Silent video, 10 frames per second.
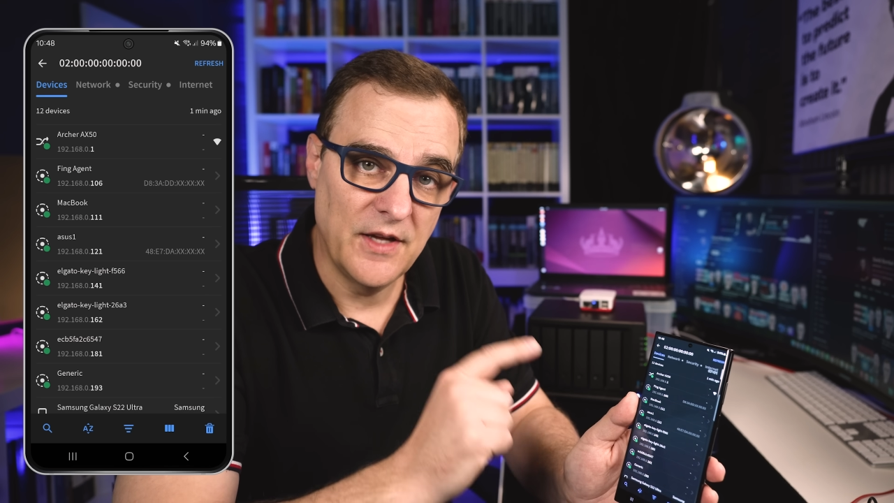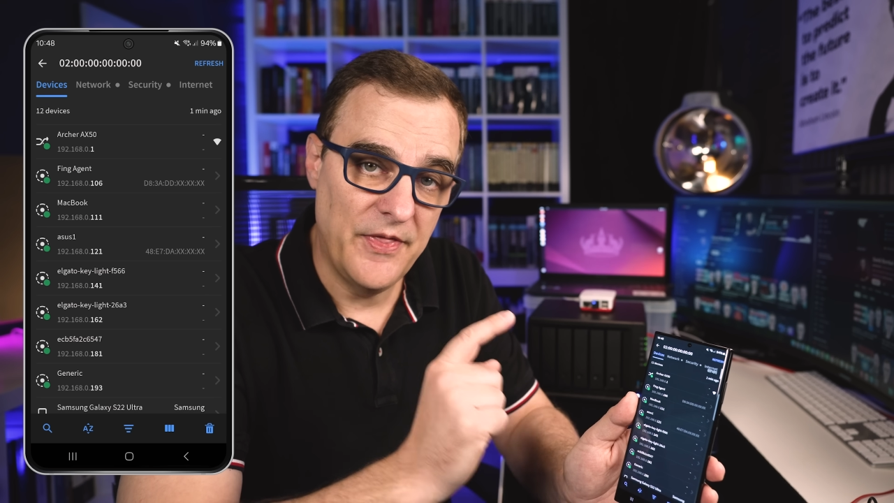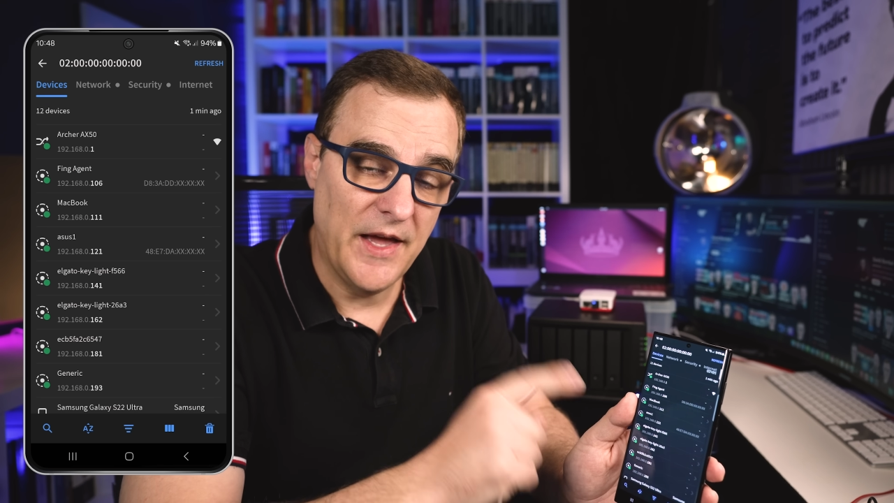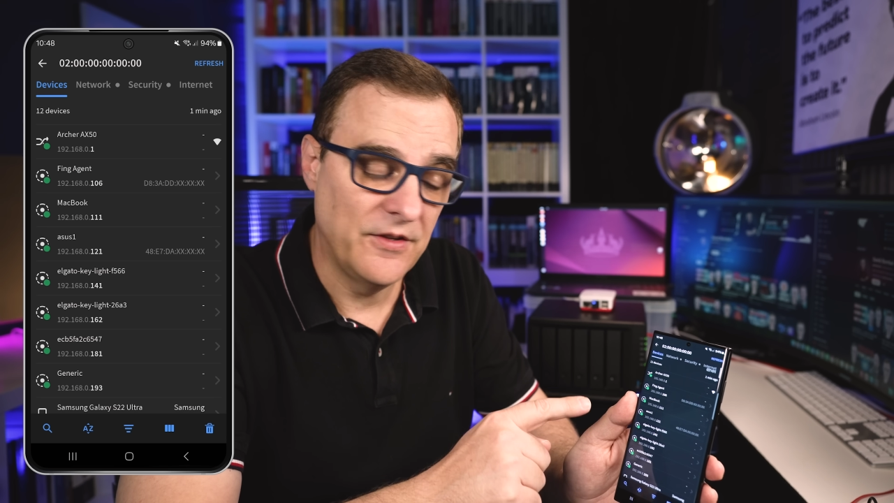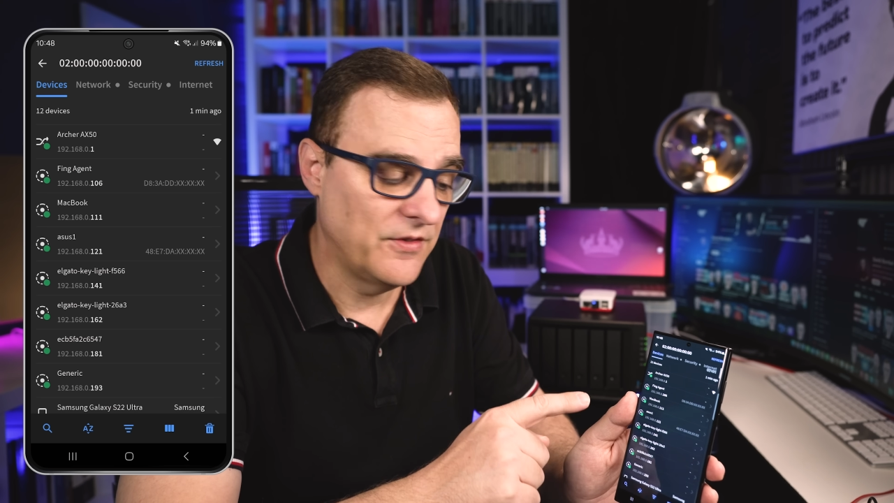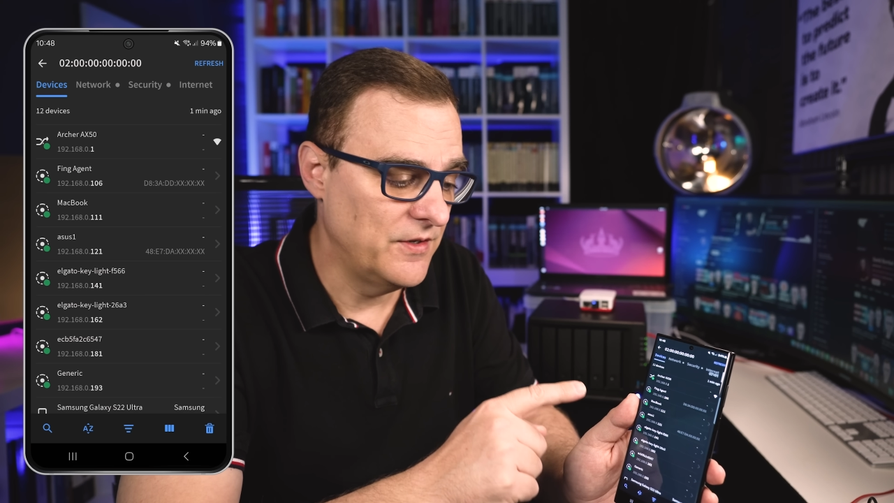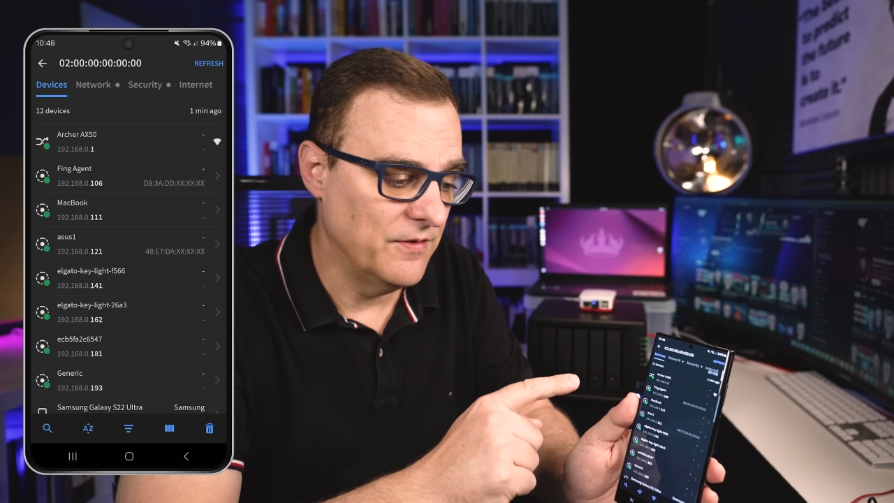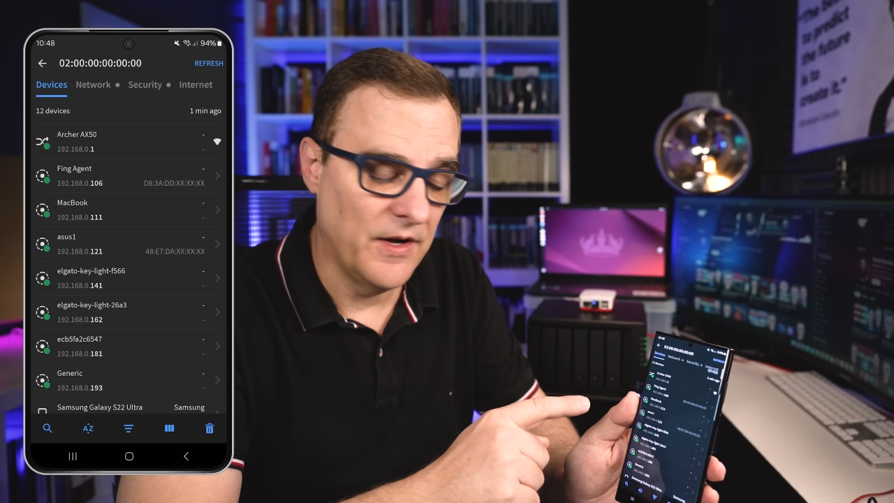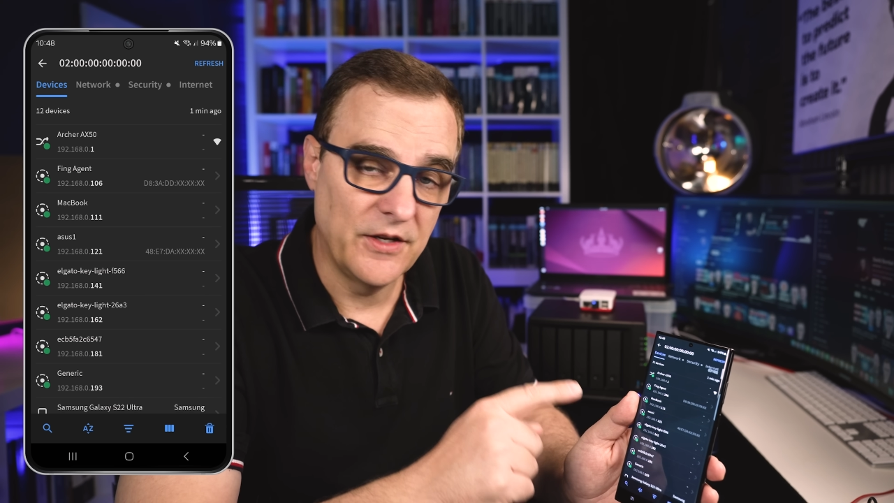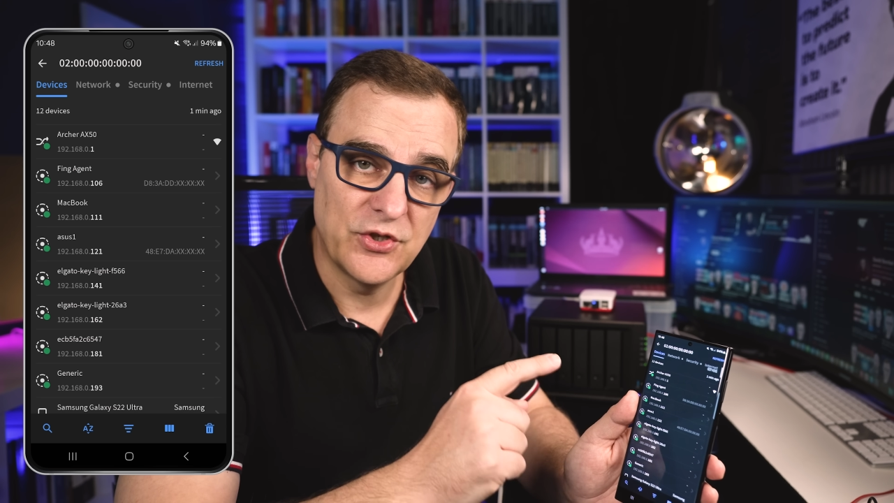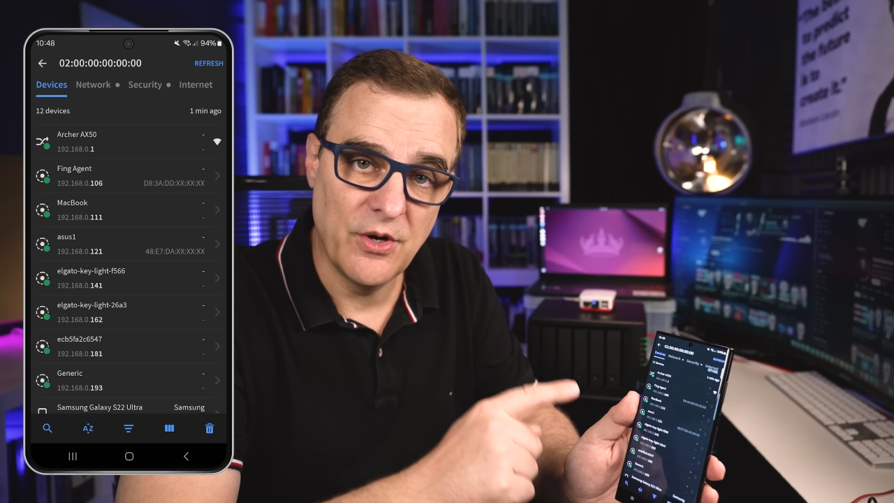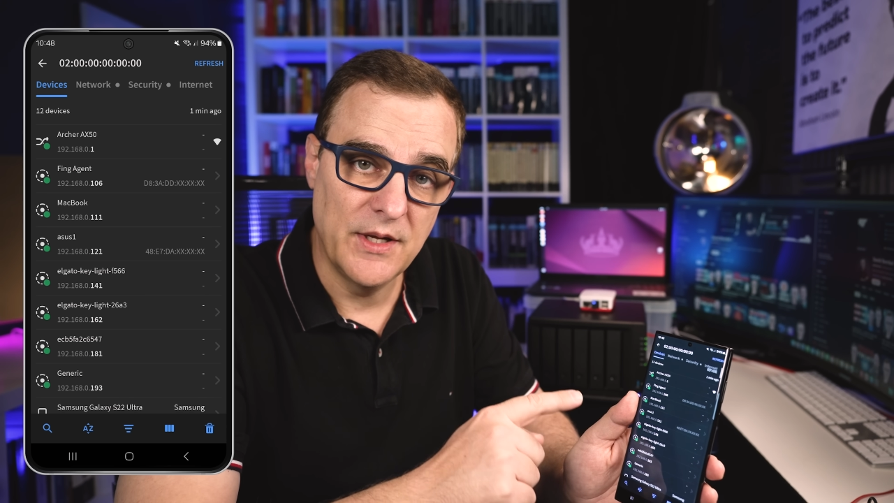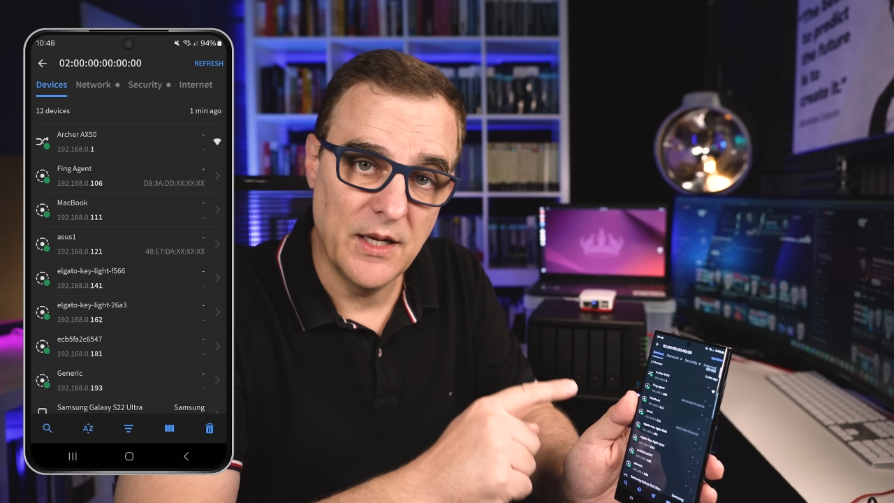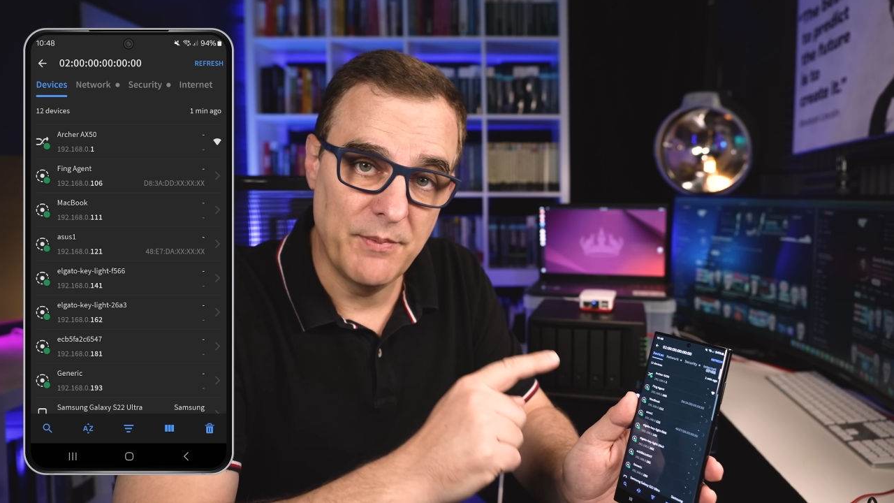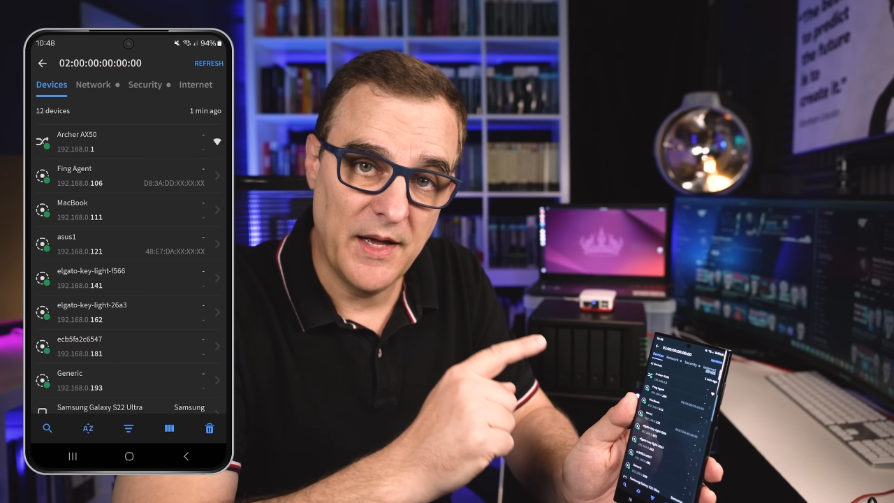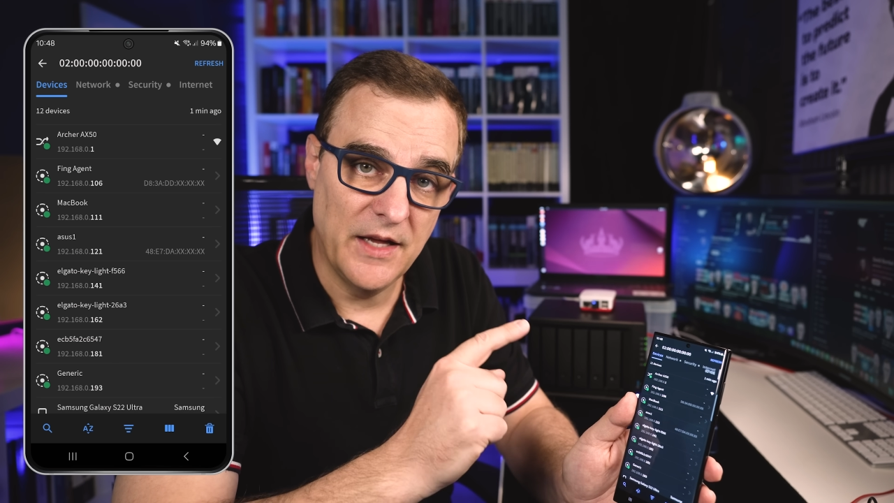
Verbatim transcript: and that is the device showing up